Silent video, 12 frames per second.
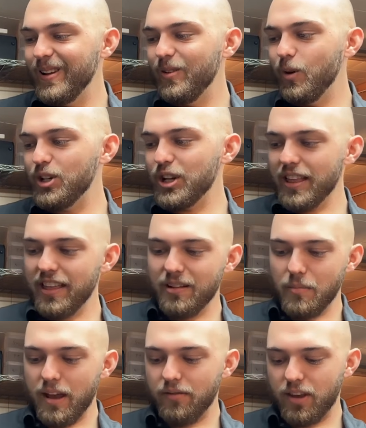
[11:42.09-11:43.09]
which I think
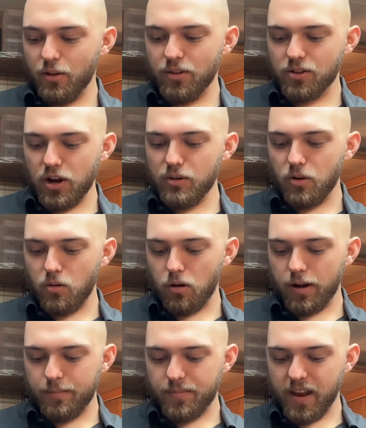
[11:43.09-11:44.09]
may have killed the screen
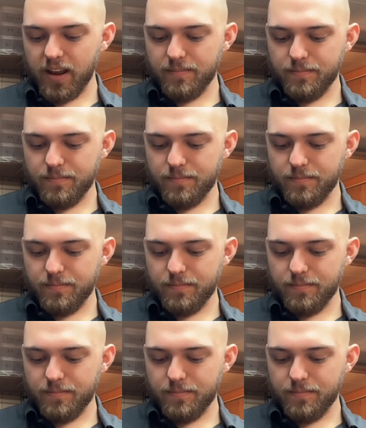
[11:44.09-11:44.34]
recording. Did it?